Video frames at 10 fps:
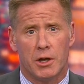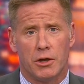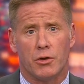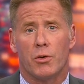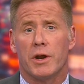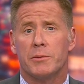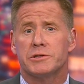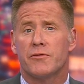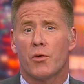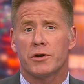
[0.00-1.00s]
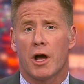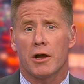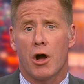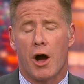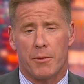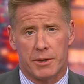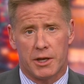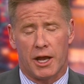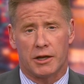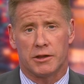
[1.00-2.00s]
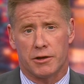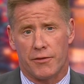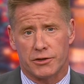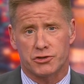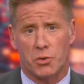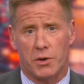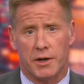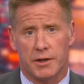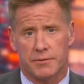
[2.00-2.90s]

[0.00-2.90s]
you can go to abc4.com and click on this story.